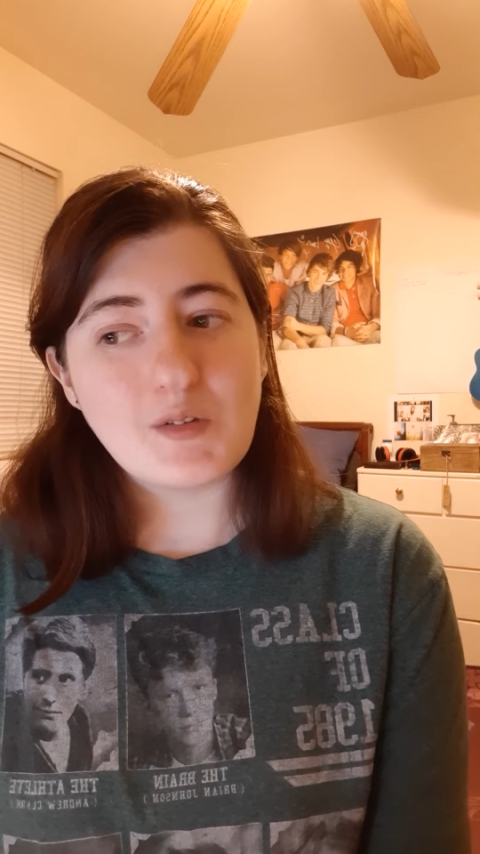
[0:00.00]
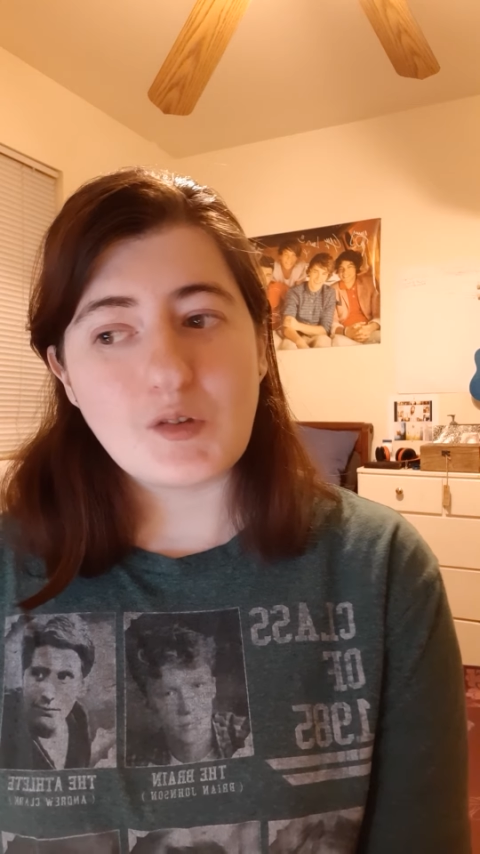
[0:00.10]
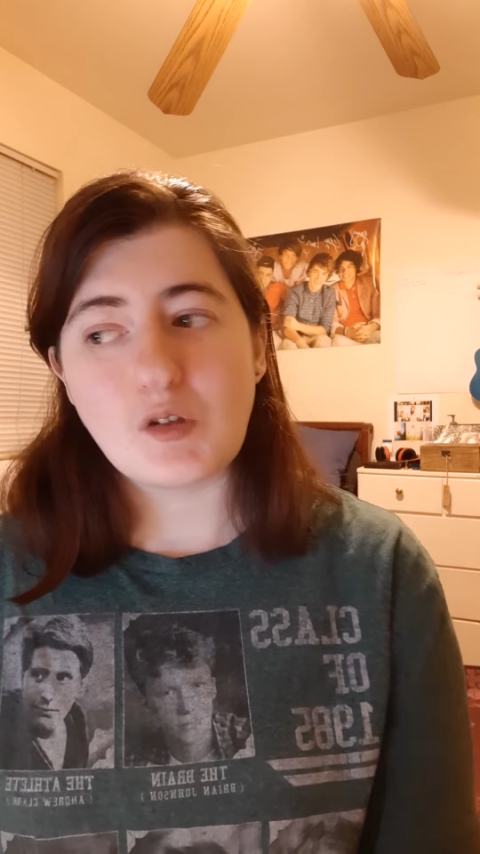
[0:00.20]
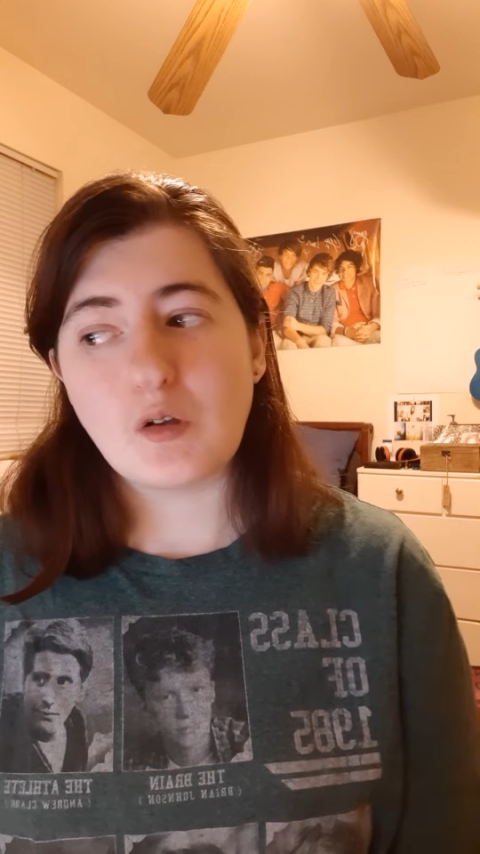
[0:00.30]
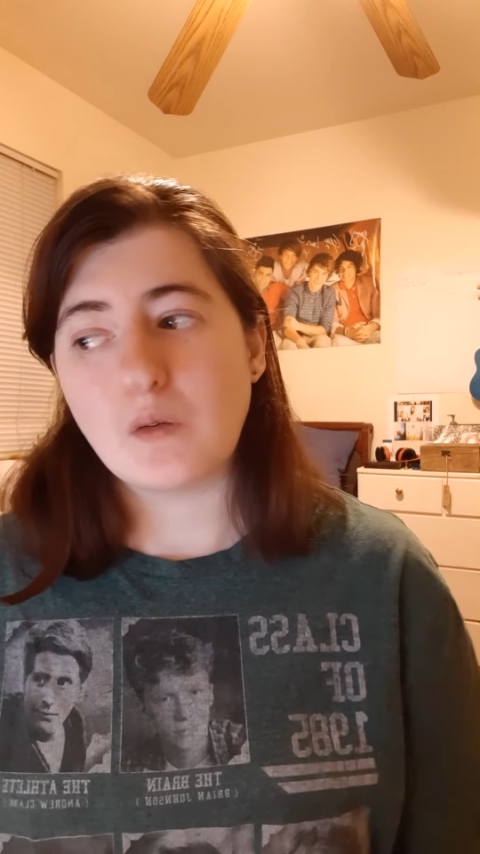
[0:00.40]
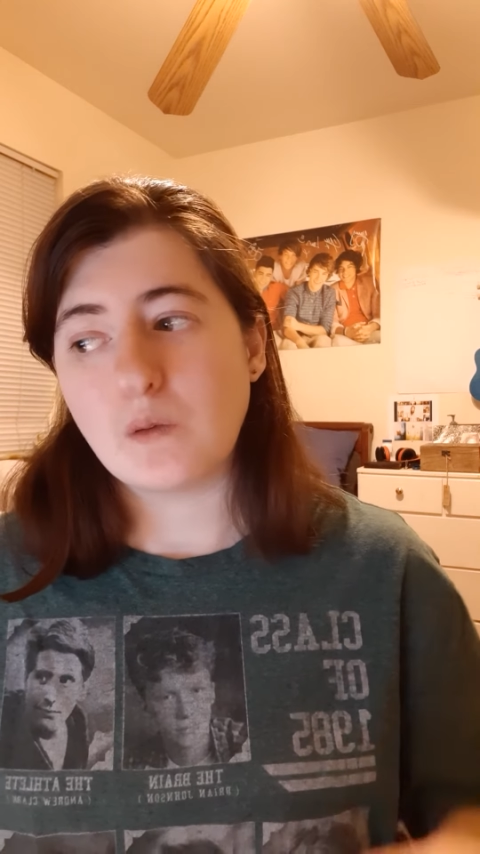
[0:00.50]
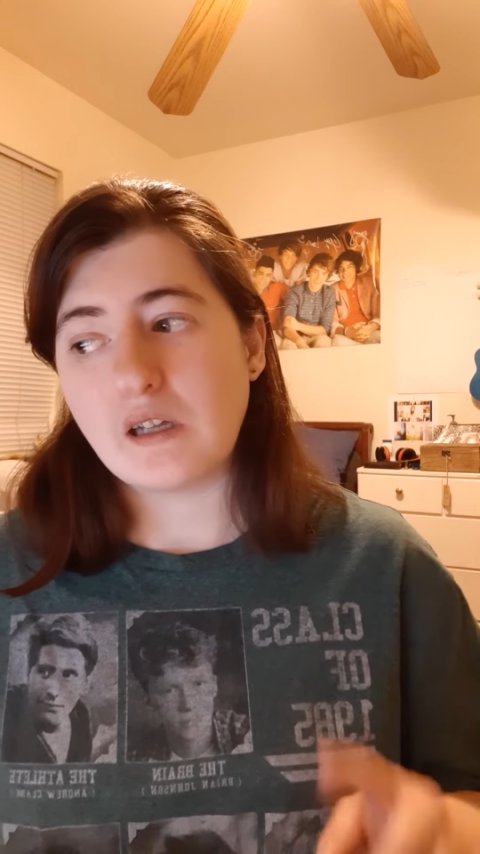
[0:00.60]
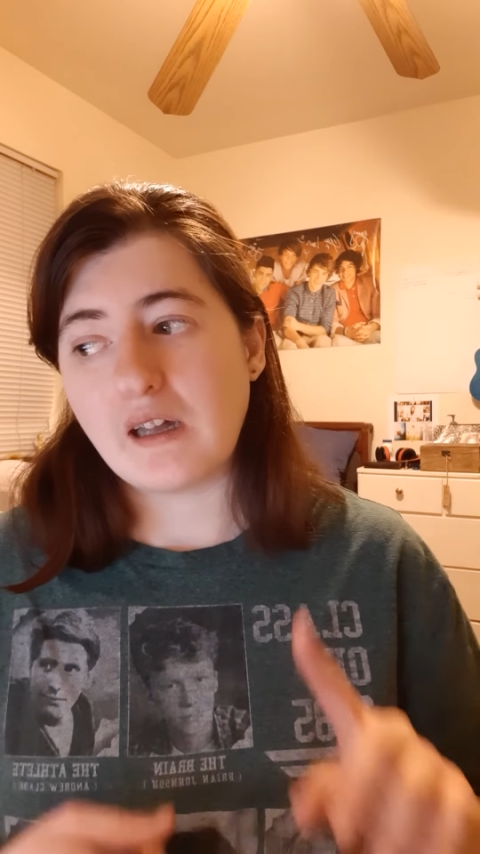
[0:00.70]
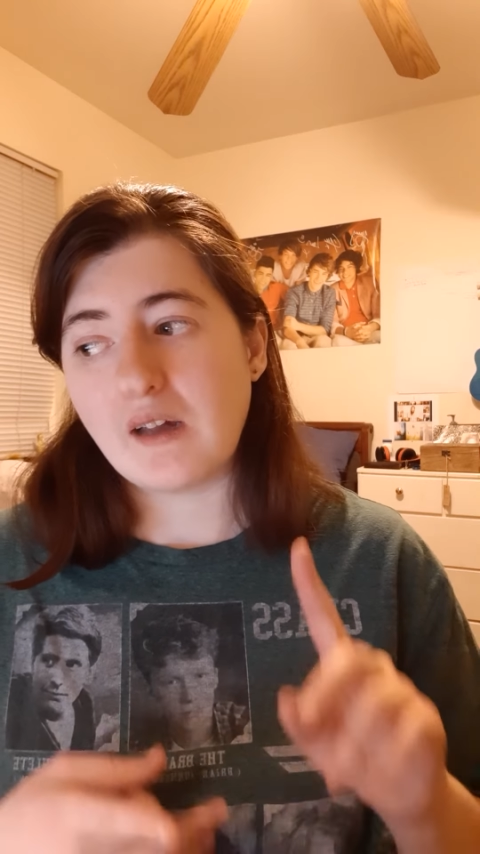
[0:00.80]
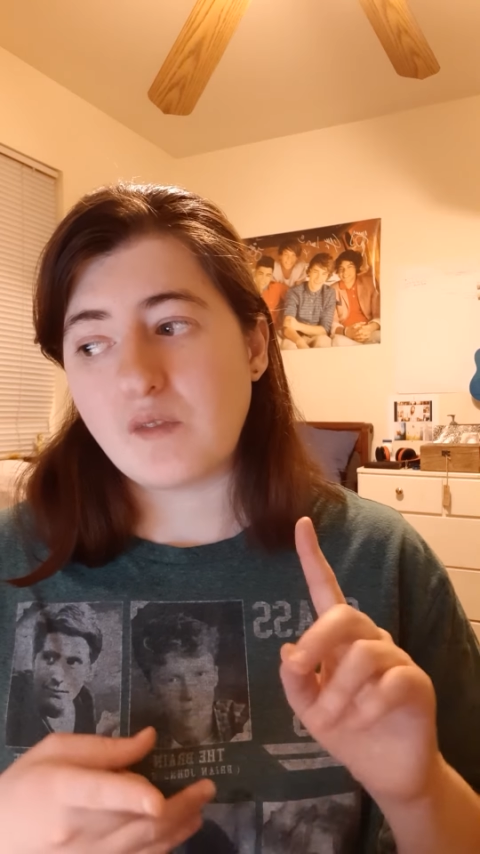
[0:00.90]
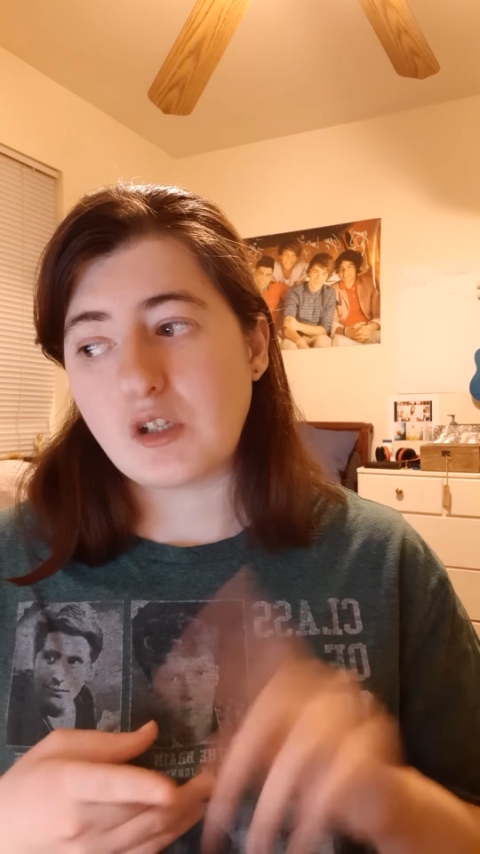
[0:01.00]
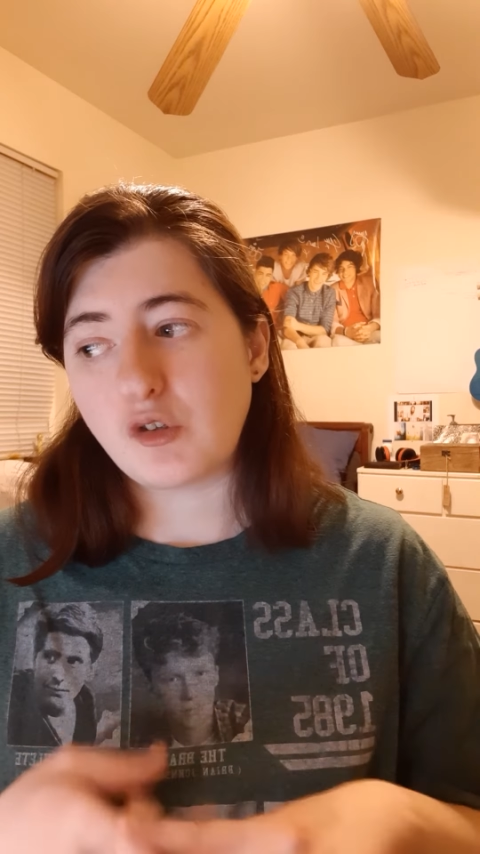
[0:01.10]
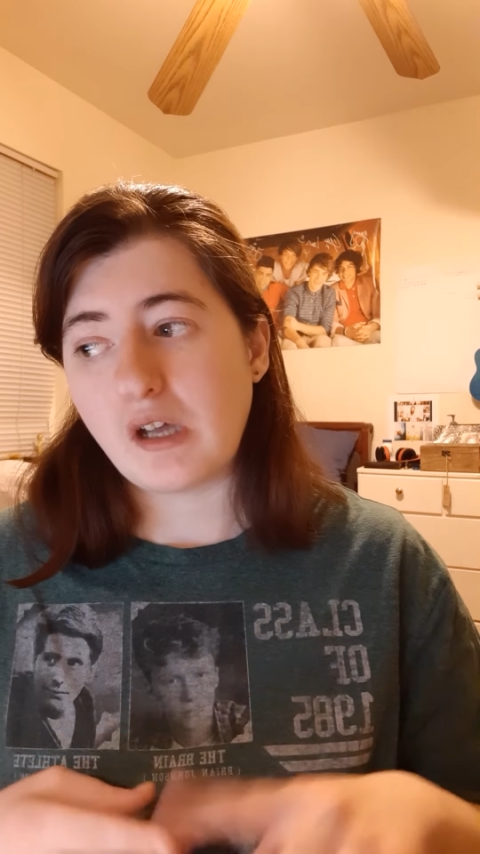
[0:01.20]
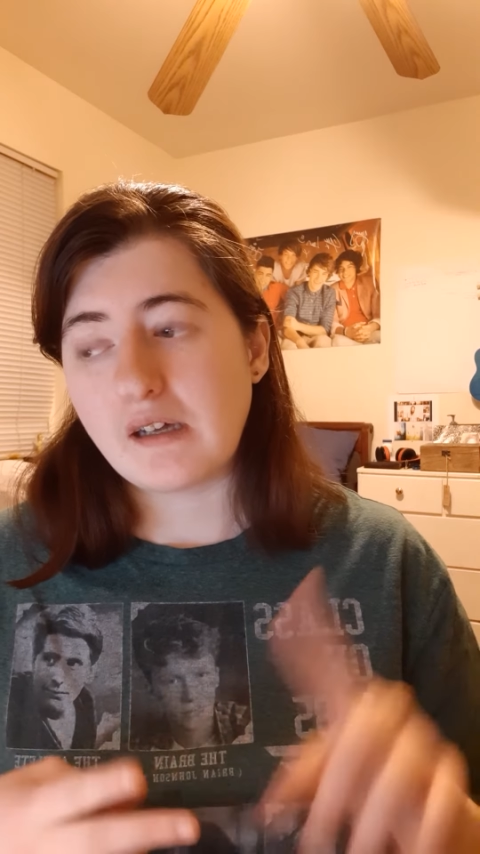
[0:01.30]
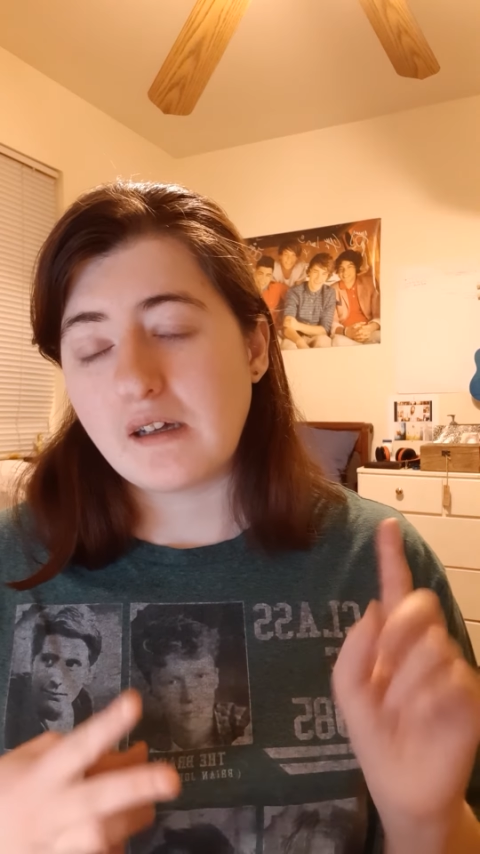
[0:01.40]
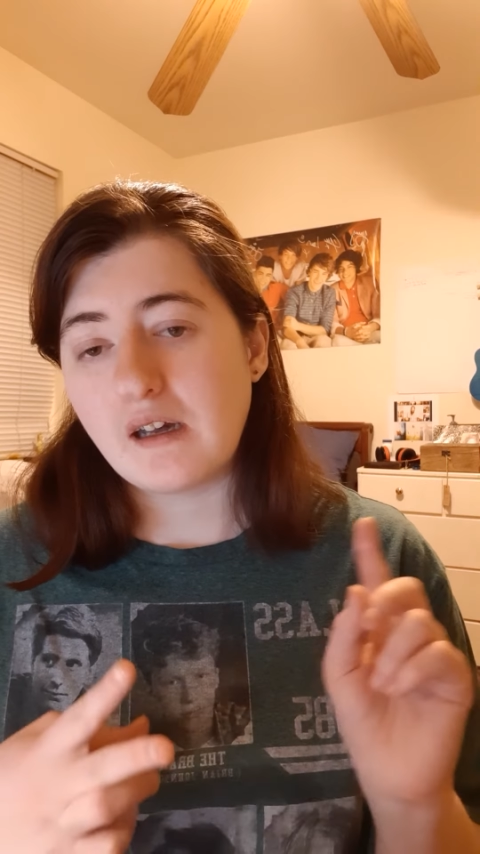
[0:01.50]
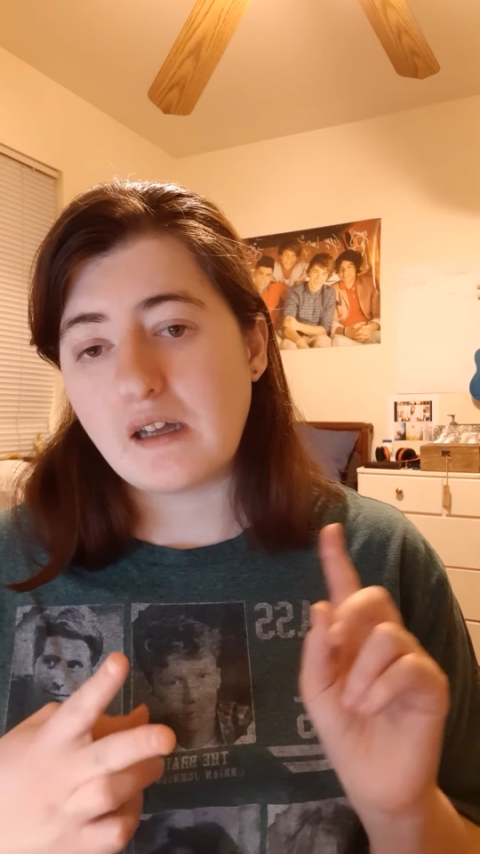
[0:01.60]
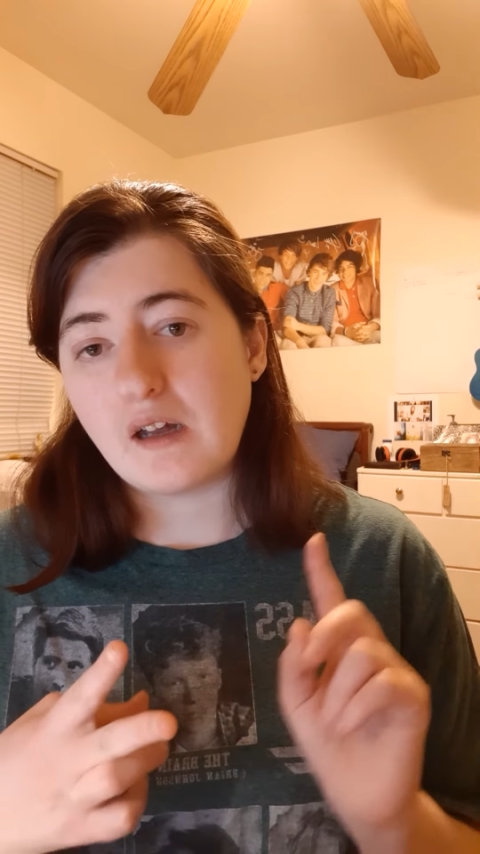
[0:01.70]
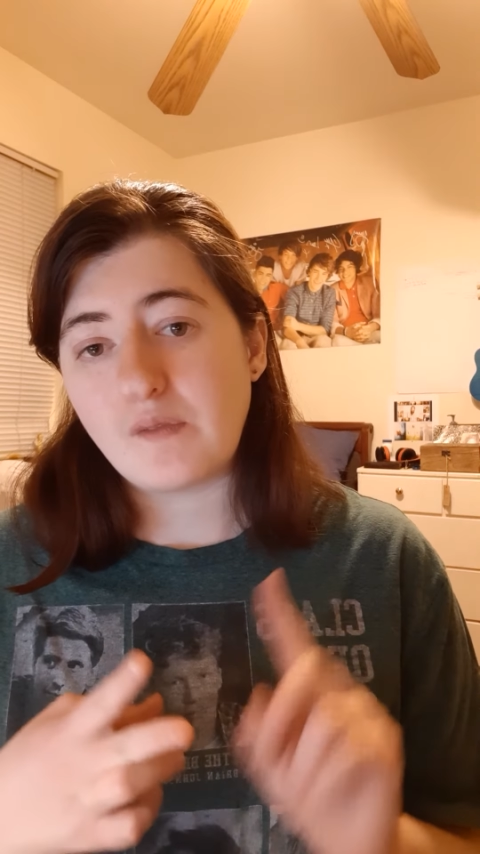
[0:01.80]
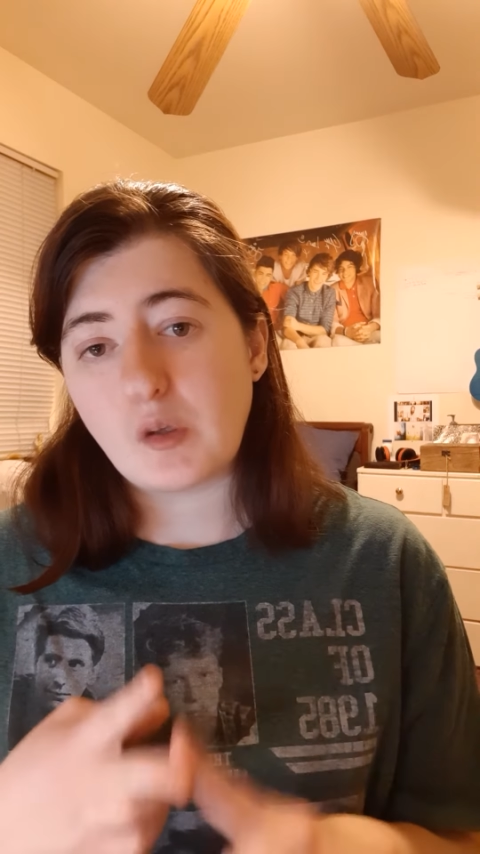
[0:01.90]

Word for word: So I have the shack, I have